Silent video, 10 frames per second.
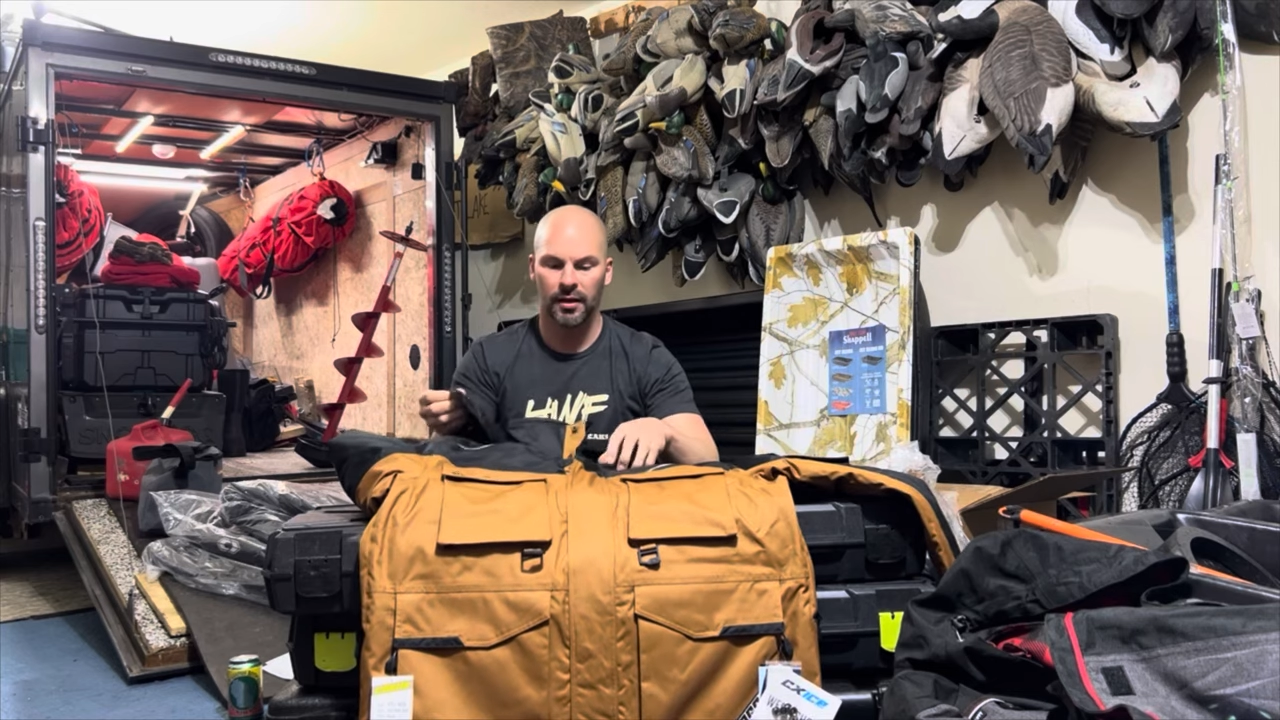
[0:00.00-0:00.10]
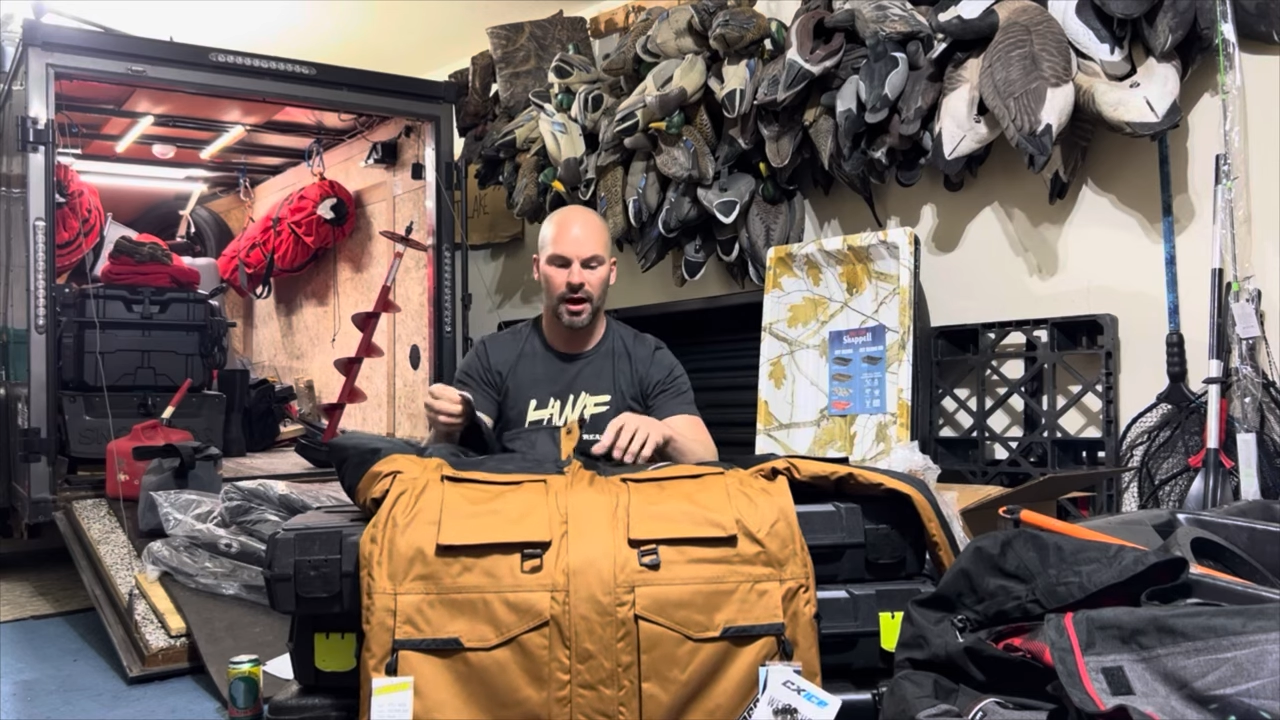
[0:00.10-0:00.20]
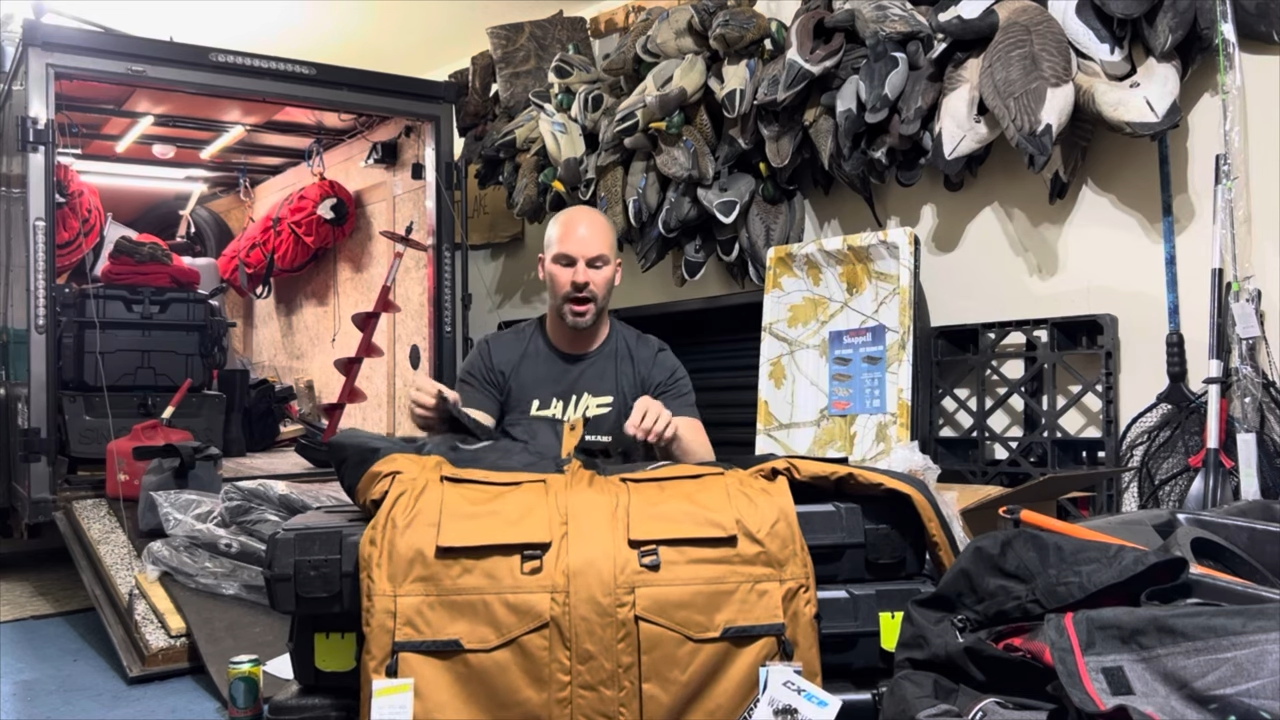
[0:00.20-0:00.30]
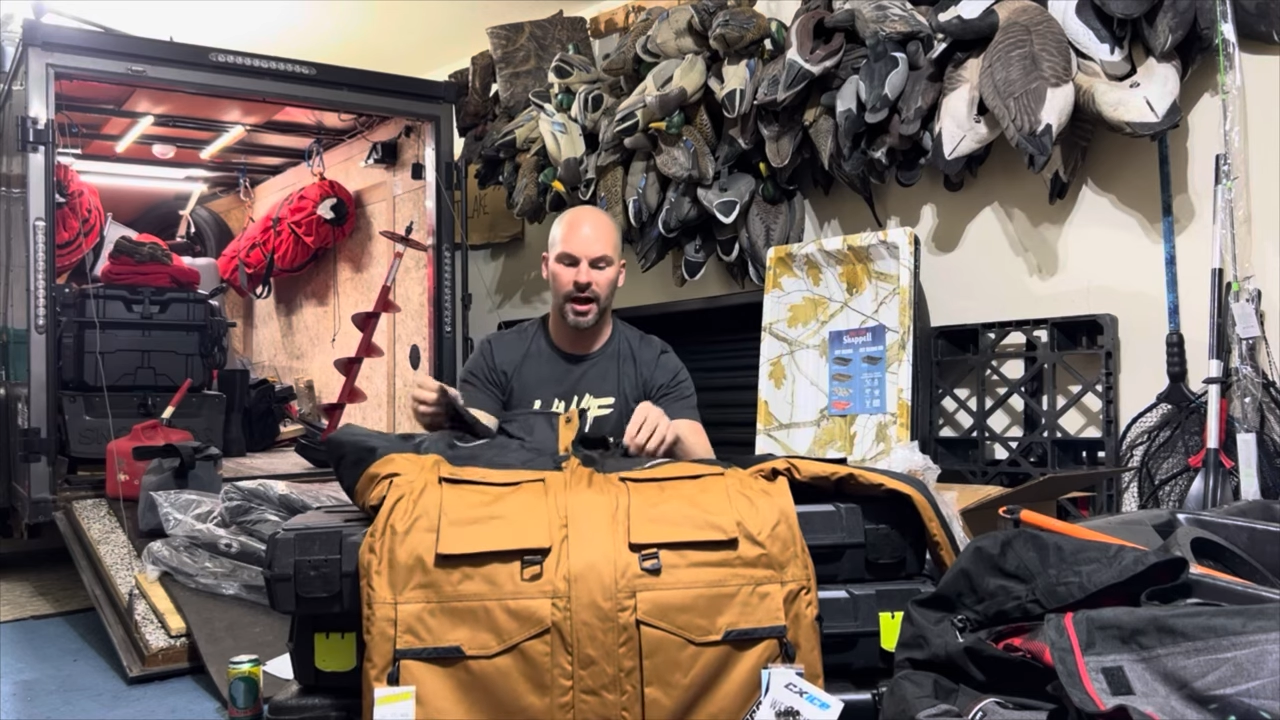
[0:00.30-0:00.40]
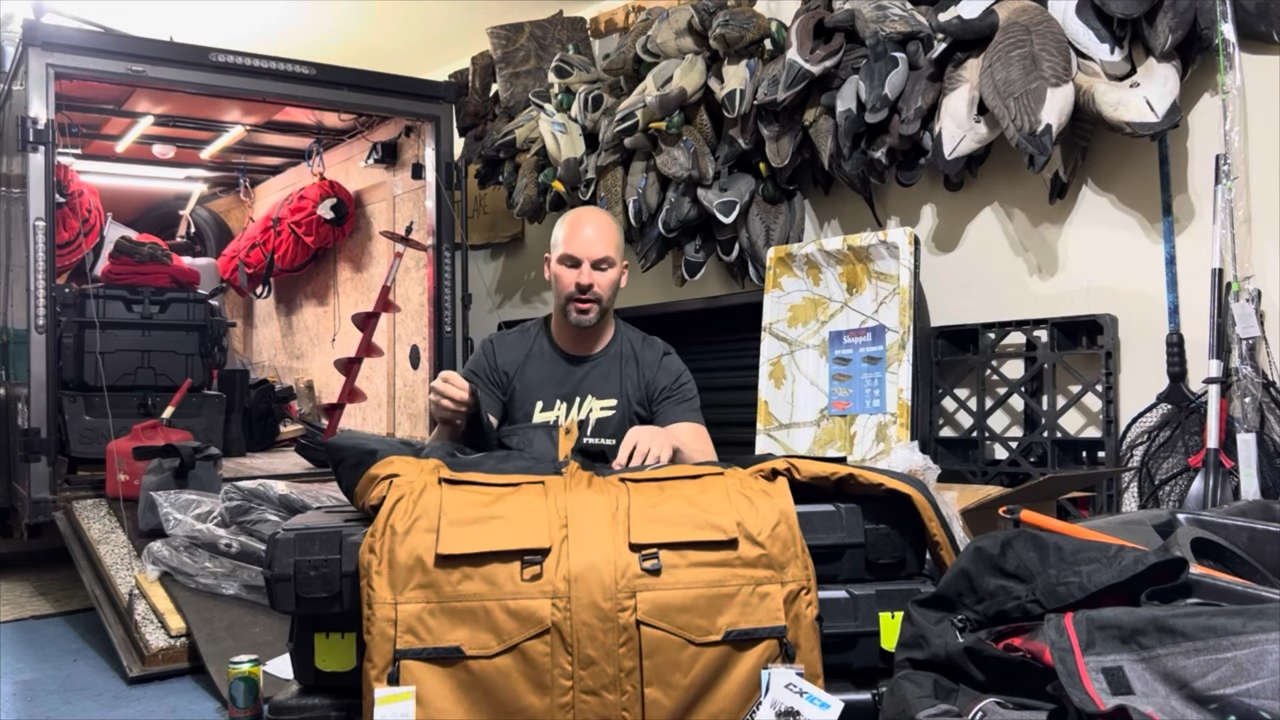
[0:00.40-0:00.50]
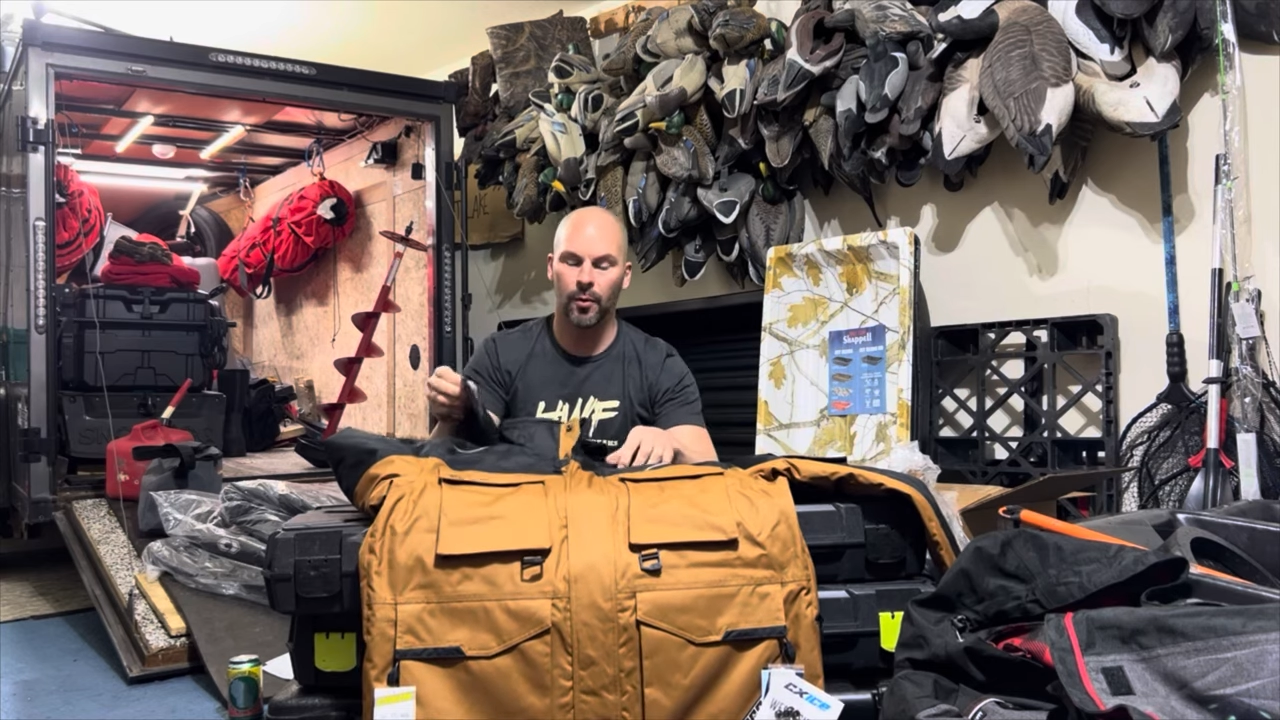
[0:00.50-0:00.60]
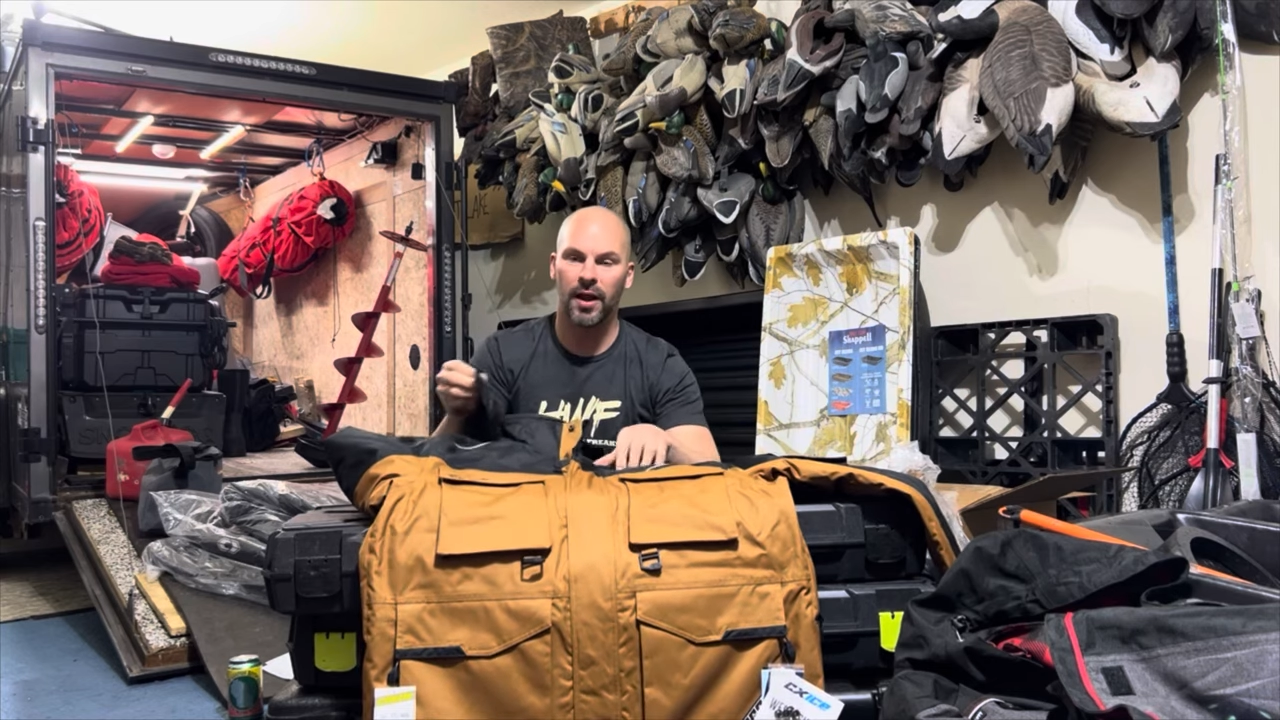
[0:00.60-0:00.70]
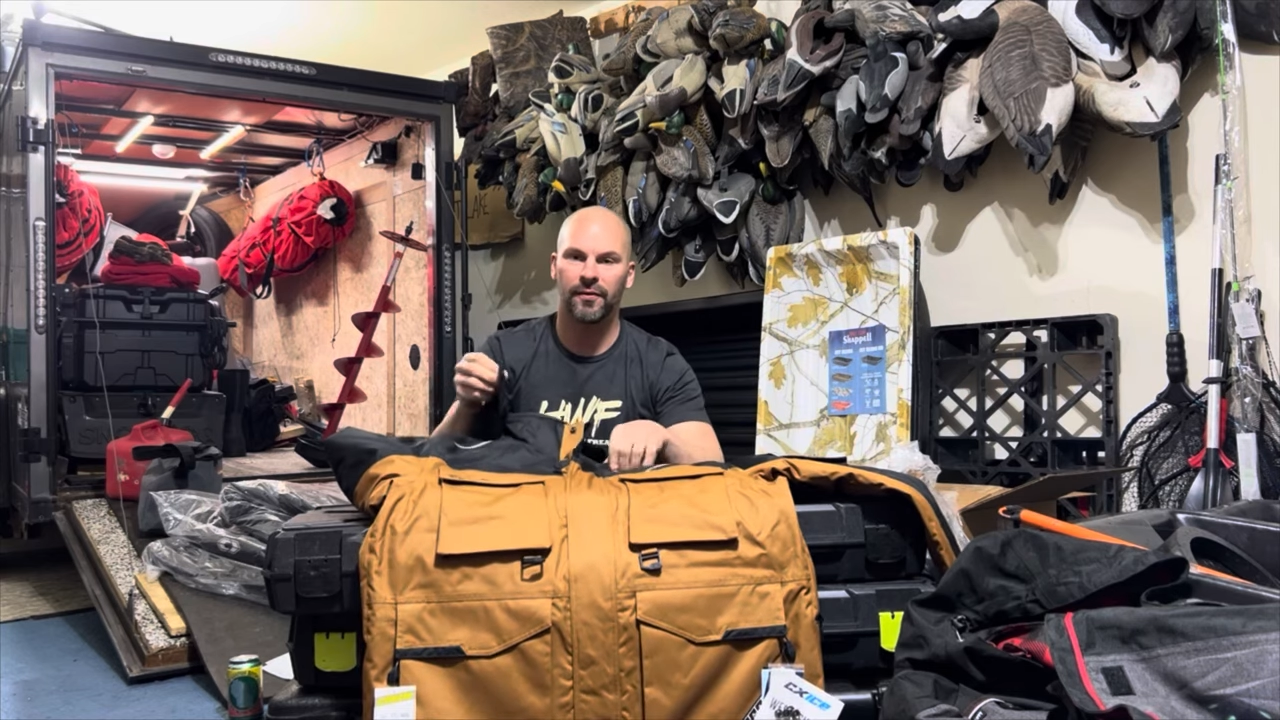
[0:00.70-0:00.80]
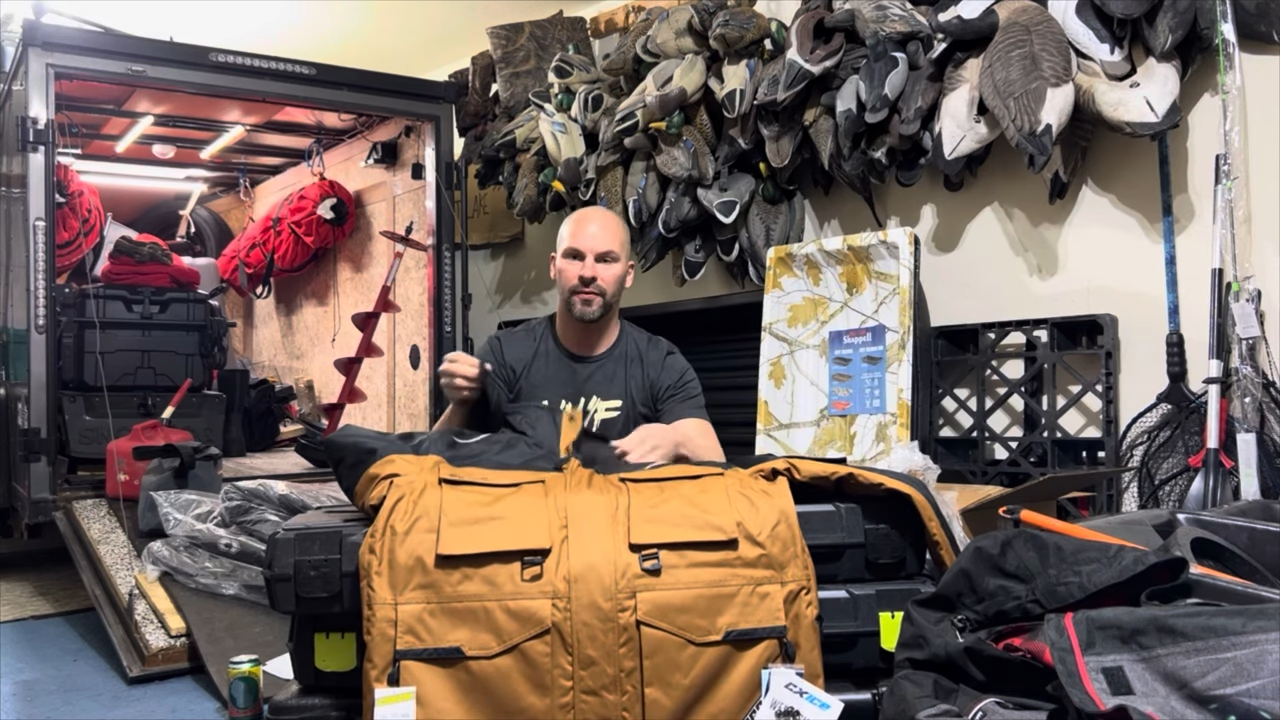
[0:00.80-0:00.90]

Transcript: Hideaway